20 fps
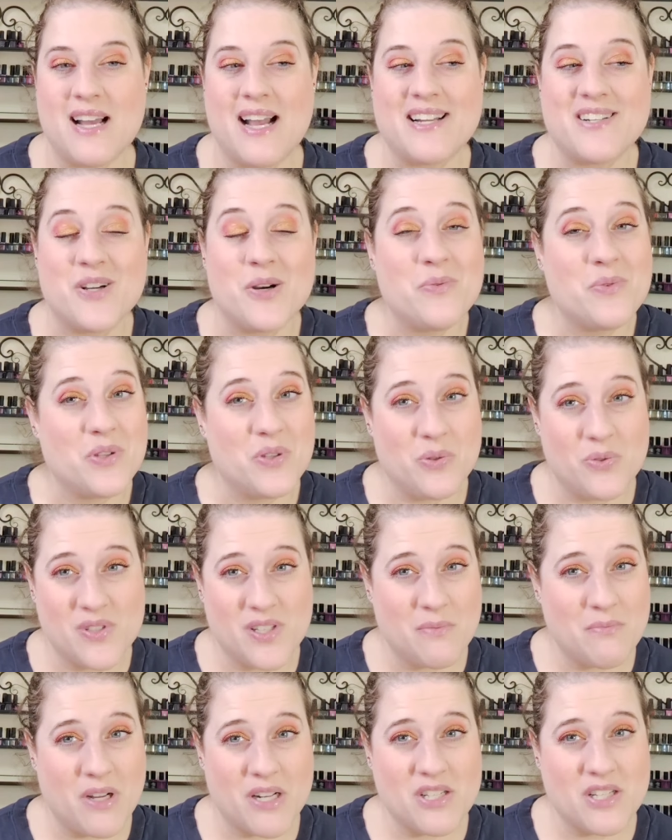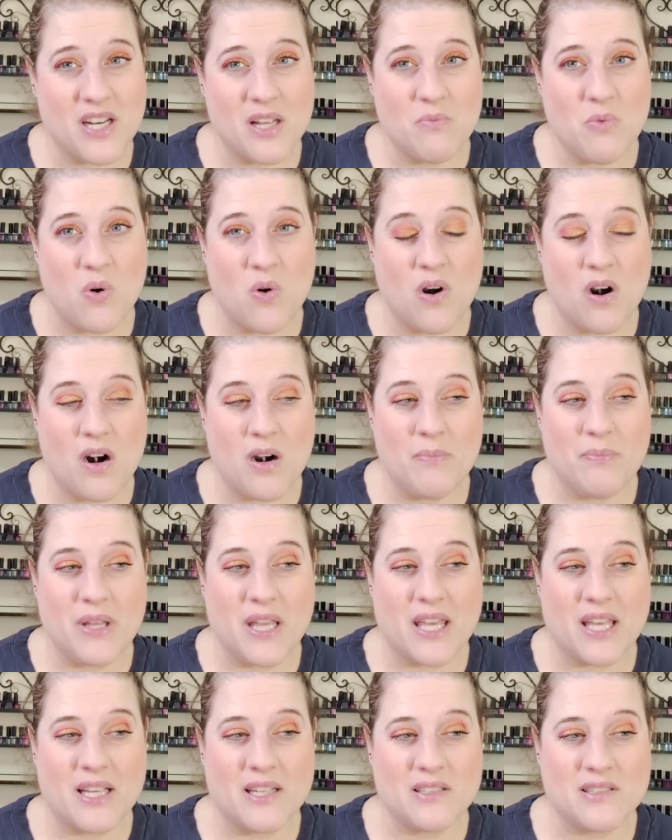I don't use it much anymore
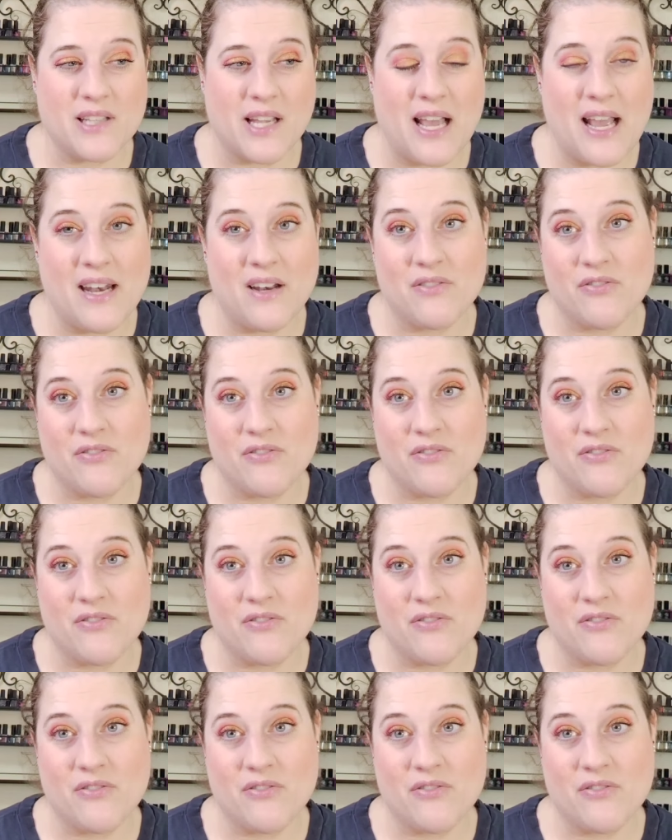because I kind